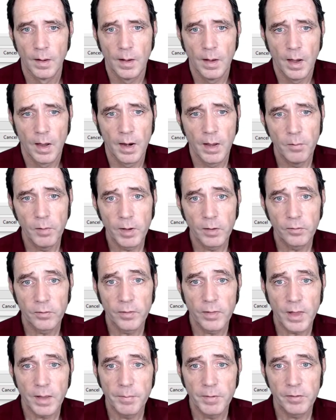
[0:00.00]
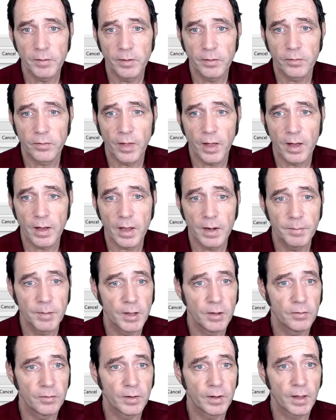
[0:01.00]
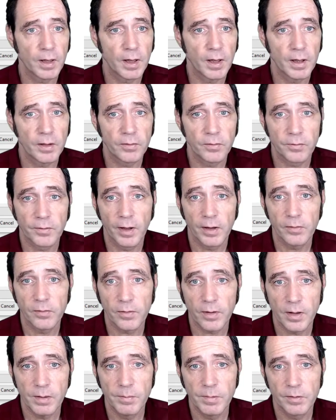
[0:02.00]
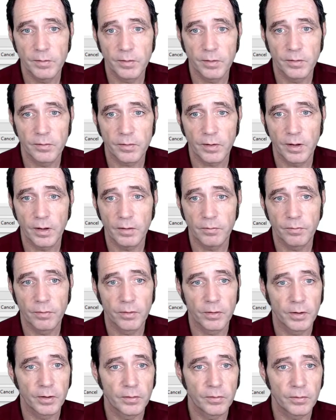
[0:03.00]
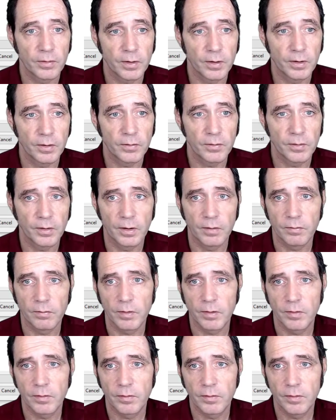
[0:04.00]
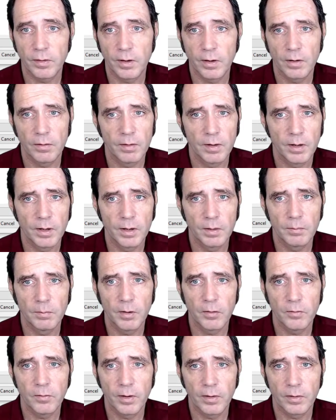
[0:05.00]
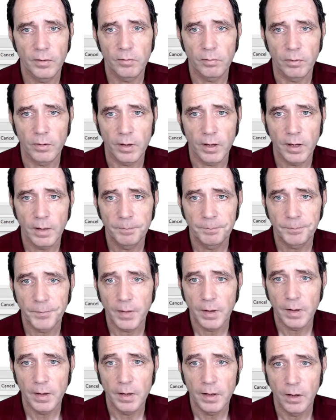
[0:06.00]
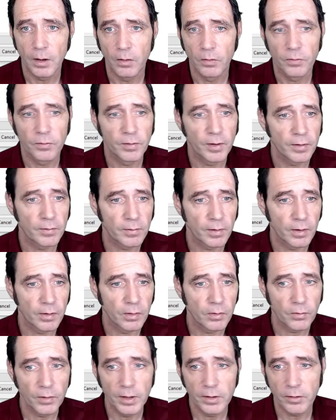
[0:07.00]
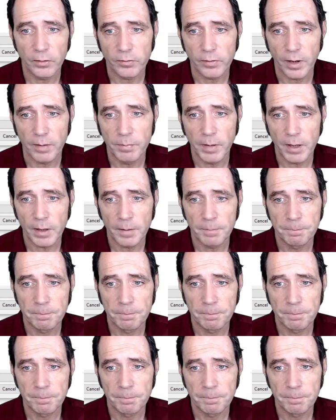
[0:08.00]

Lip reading: And here we can see the images that I'm going to be using as test images for this service. So let's take this one here, Elon Tesla 3.jpg,